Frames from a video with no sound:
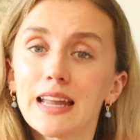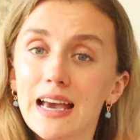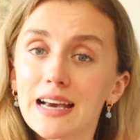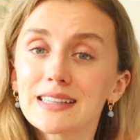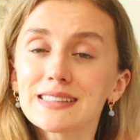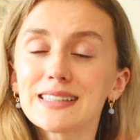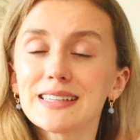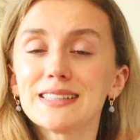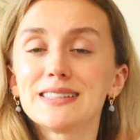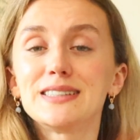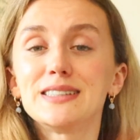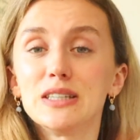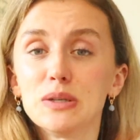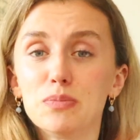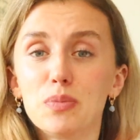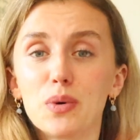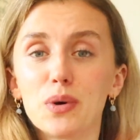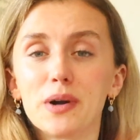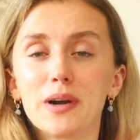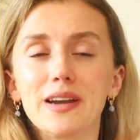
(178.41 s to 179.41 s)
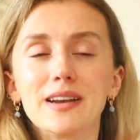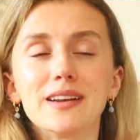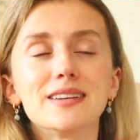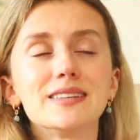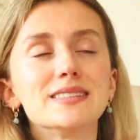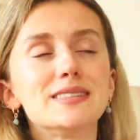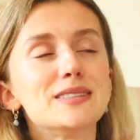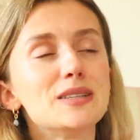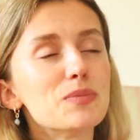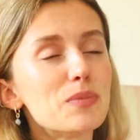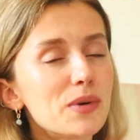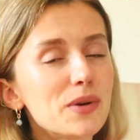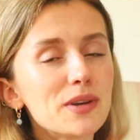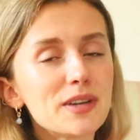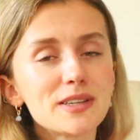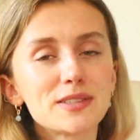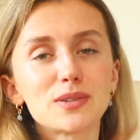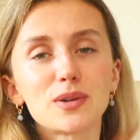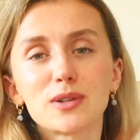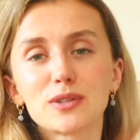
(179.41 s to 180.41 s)
Next is Seaborn. Seaborn
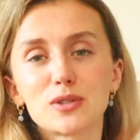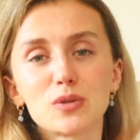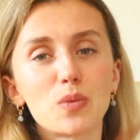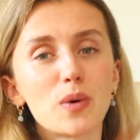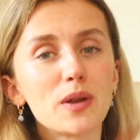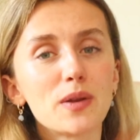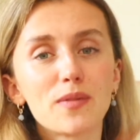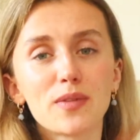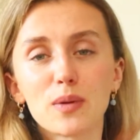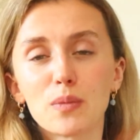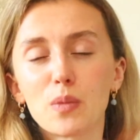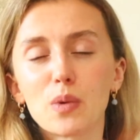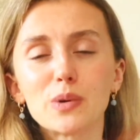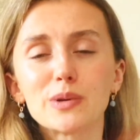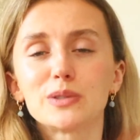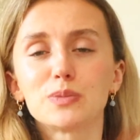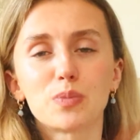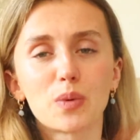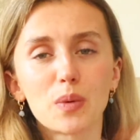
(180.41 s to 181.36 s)
is also one of the most